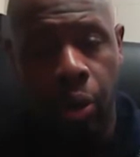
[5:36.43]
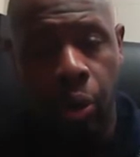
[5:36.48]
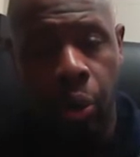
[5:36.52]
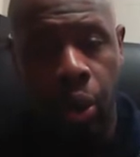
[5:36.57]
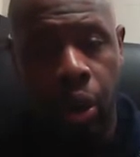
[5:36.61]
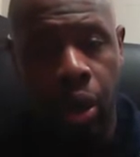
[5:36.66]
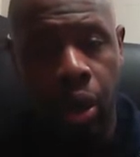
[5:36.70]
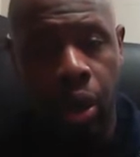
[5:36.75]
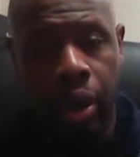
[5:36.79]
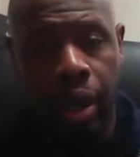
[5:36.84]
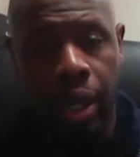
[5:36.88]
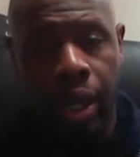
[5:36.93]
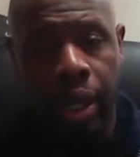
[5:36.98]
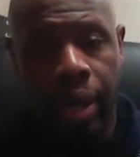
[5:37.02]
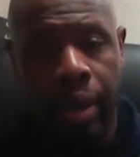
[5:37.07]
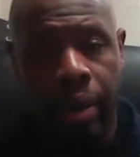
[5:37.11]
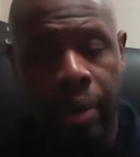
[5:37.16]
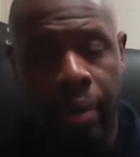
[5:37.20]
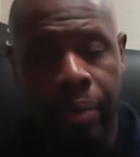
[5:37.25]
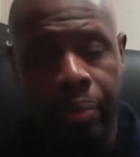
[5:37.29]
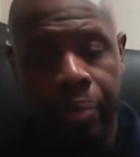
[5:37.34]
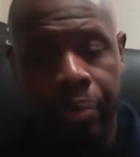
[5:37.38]

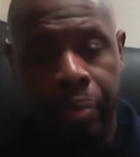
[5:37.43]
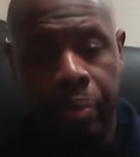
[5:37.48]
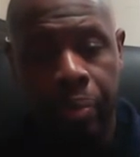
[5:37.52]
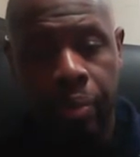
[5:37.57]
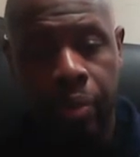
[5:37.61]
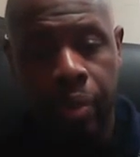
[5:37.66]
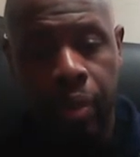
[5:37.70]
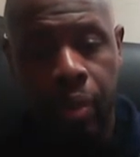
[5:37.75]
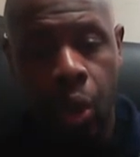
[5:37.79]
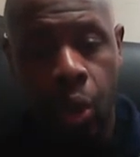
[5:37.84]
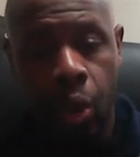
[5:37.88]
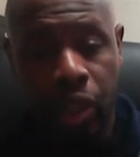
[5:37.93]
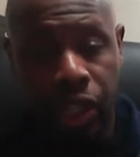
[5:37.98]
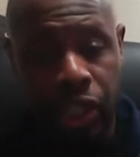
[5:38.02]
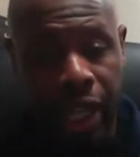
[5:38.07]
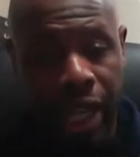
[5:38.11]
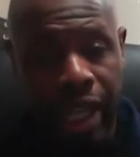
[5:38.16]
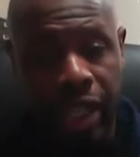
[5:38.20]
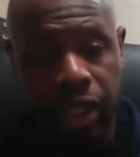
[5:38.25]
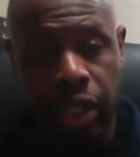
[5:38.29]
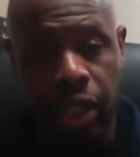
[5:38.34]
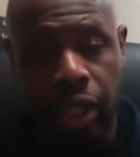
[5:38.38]
were
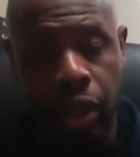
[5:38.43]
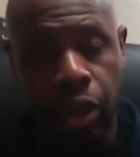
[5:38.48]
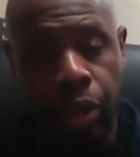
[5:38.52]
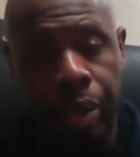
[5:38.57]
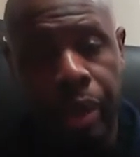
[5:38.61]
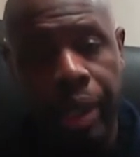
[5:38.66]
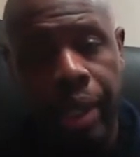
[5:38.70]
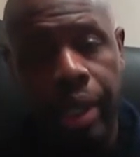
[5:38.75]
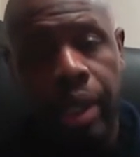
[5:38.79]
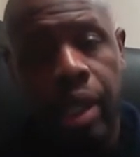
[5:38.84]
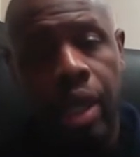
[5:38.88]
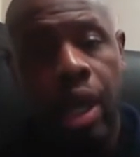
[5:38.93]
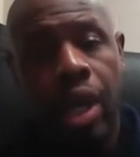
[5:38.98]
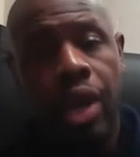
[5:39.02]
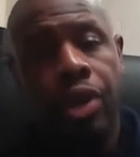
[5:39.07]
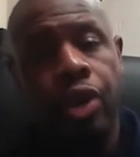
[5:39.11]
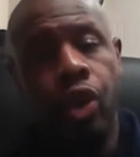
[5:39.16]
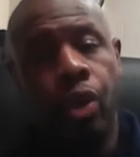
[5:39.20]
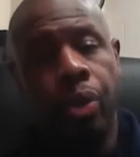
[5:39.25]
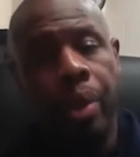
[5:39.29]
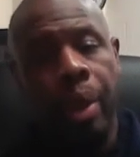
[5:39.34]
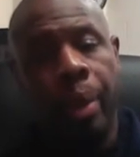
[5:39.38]
changed a little bit.
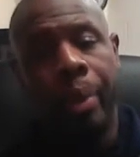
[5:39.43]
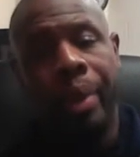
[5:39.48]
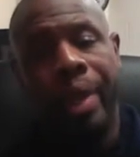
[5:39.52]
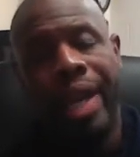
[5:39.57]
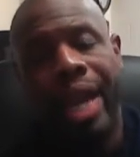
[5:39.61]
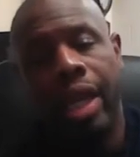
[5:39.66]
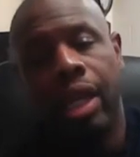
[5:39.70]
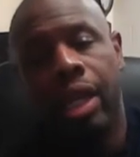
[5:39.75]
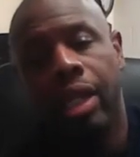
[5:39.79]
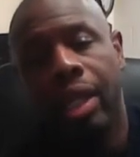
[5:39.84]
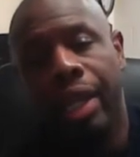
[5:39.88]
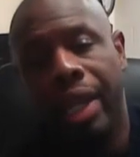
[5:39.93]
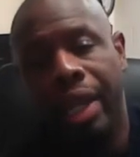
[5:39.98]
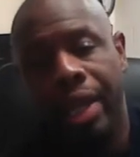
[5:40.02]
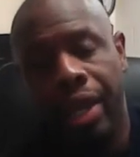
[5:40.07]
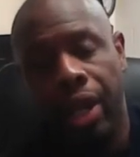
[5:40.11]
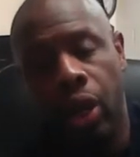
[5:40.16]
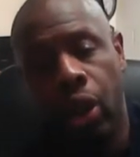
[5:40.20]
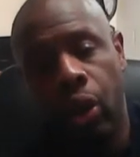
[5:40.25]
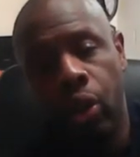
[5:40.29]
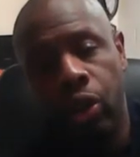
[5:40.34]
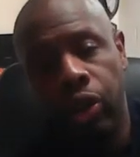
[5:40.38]
You'll be able to kind of look at the old